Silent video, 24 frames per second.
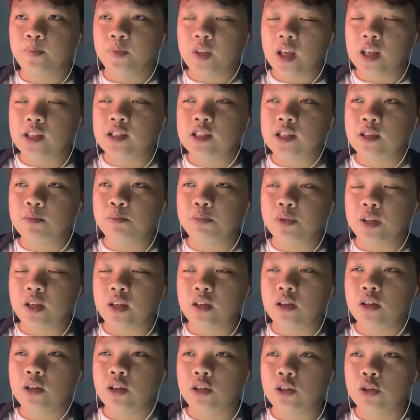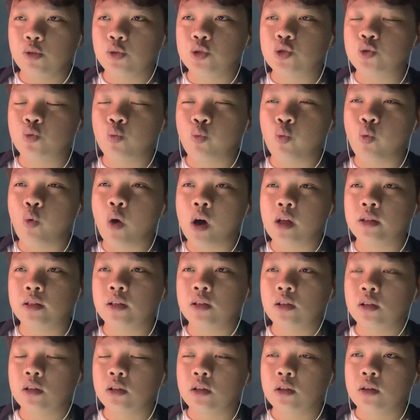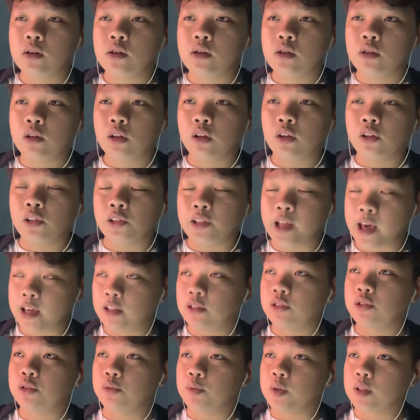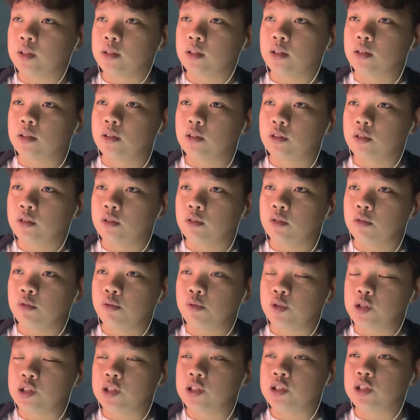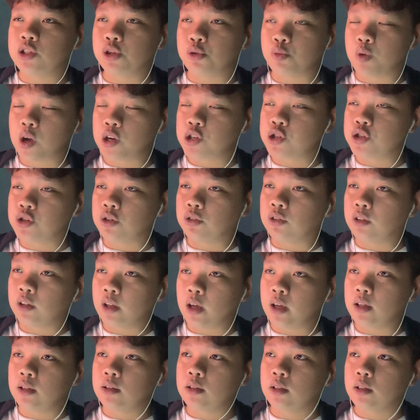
and simply used one light to it, which is directional light.